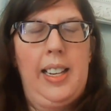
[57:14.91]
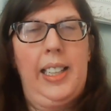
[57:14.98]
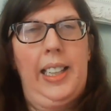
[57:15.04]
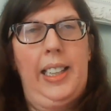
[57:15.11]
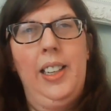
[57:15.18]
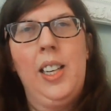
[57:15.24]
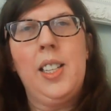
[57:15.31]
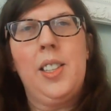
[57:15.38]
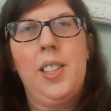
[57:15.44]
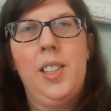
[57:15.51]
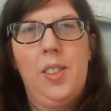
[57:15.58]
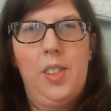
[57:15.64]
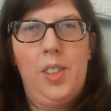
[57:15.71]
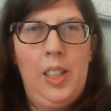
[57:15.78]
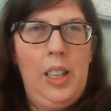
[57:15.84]
He cuts
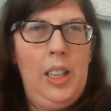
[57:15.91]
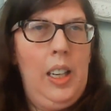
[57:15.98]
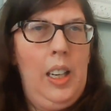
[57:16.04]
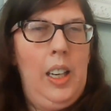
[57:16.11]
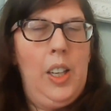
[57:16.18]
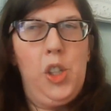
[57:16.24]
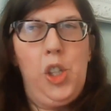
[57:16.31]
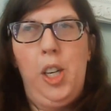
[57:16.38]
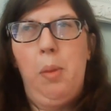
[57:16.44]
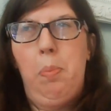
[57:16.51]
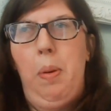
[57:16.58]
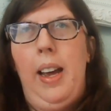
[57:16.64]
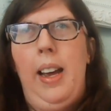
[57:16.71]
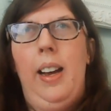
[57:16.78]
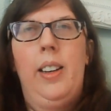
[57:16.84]
his chip
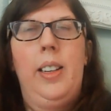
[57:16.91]
out.